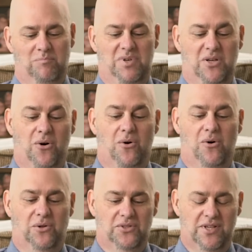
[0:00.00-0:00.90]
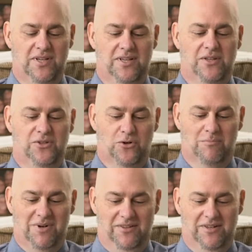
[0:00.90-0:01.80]
"Behold your
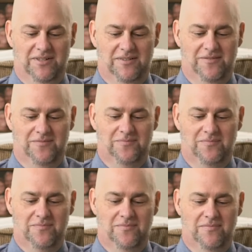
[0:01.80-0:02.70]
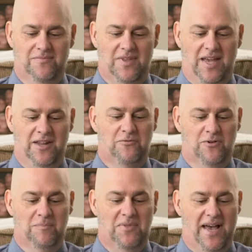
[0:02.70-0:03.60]
mother." And
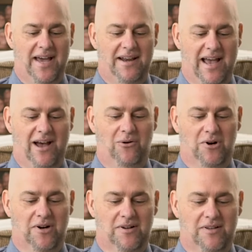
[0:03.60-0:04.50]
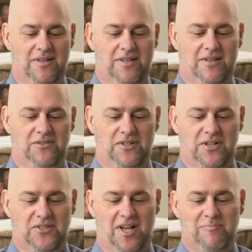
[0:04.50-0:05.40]
from that hour, the
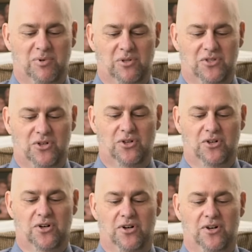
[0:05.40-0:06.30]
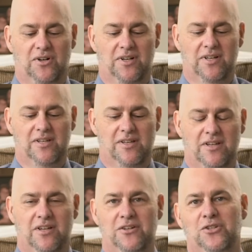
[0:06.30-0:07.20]
disciple took her
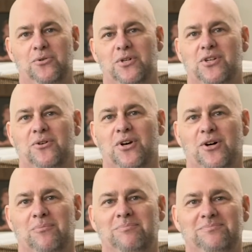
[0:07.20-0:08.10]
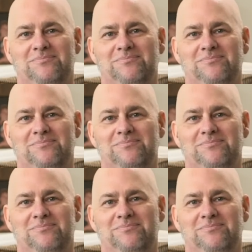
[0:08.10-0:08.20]
to his own home.